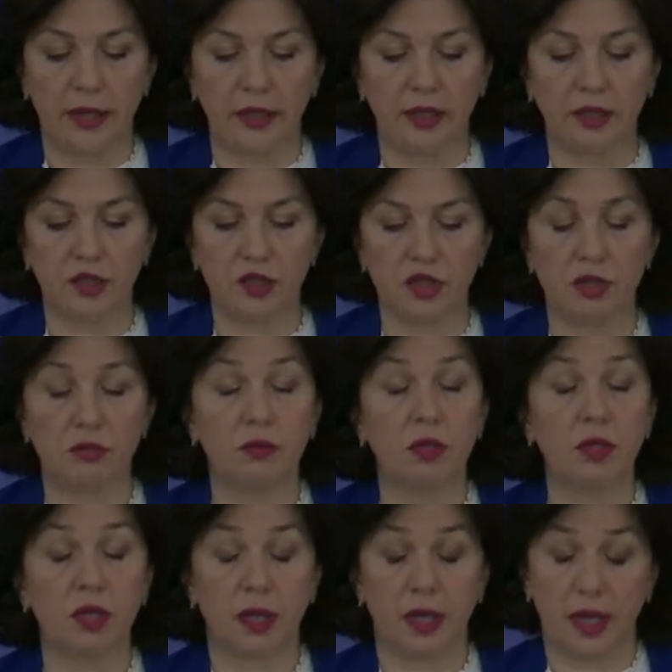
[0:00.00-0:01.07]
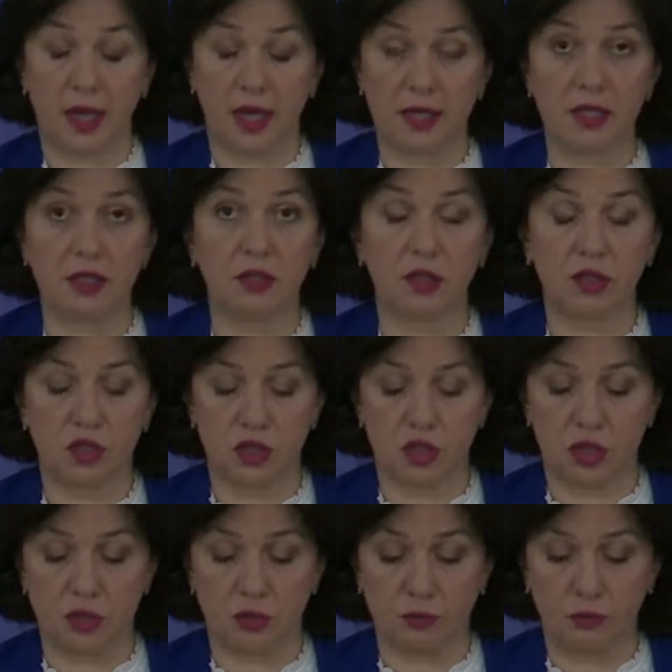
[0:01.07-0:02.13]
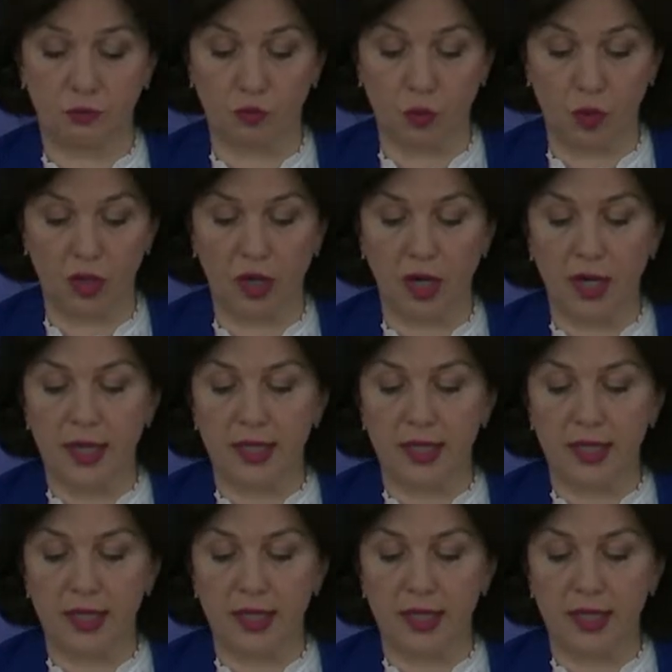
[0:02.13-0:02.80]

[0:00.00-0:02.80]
in achieving SDG 4.